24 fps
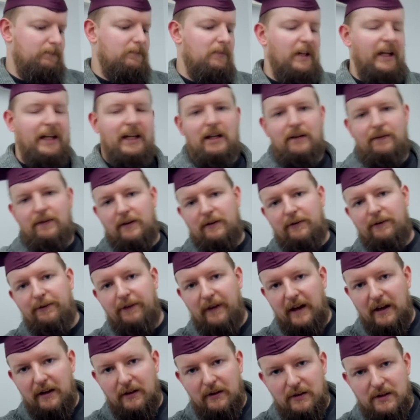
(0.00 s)
Like if it
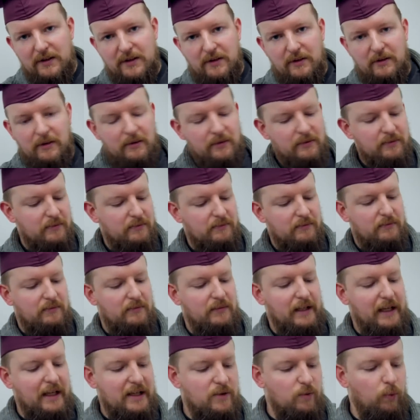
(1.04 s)
fails or
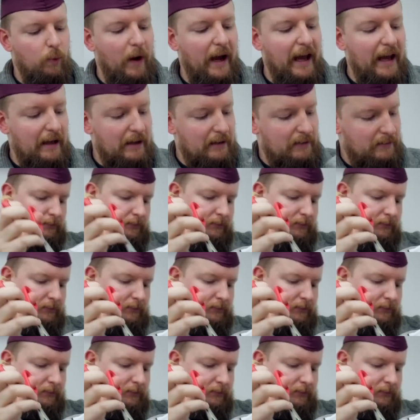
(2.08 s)
gets wet.